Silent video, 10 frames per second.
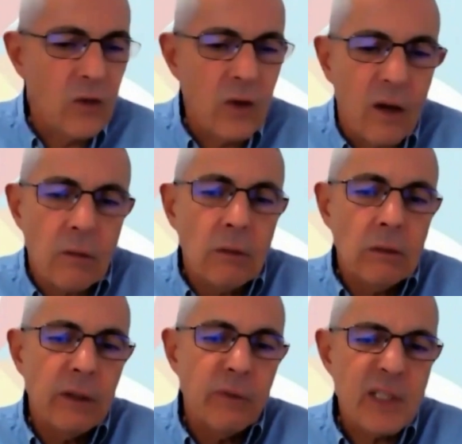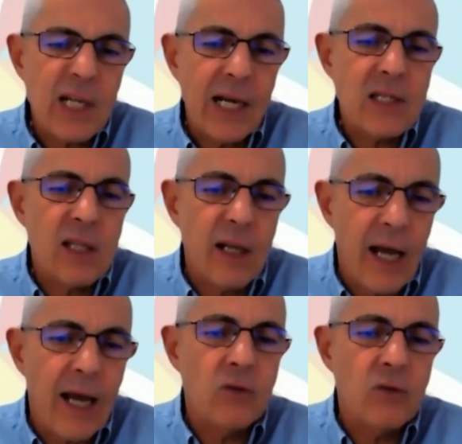So if it's less than
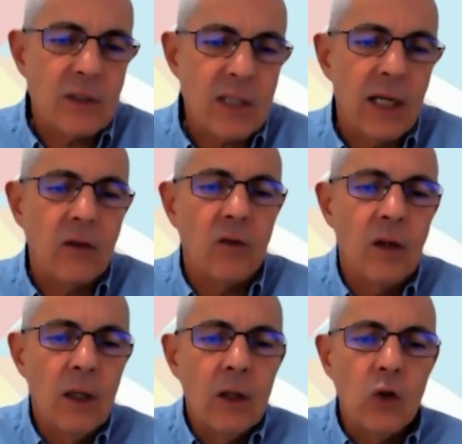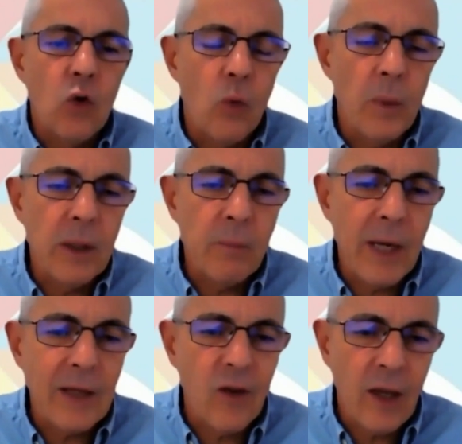100 tons, normally
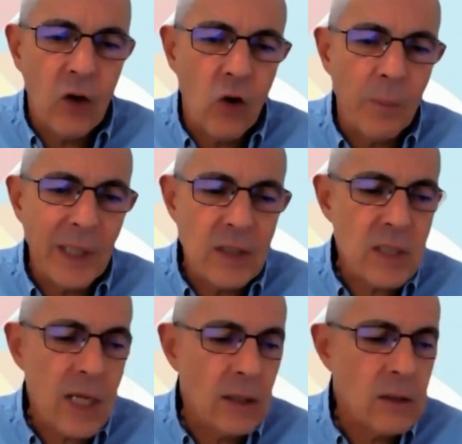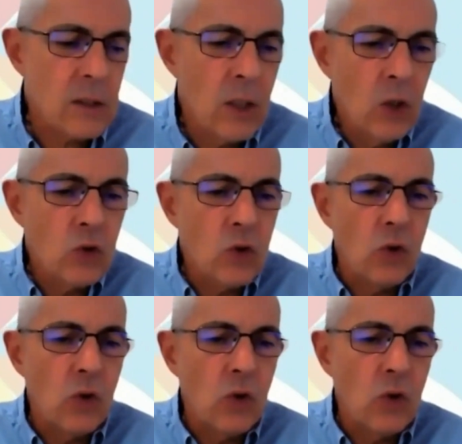makes economic sense to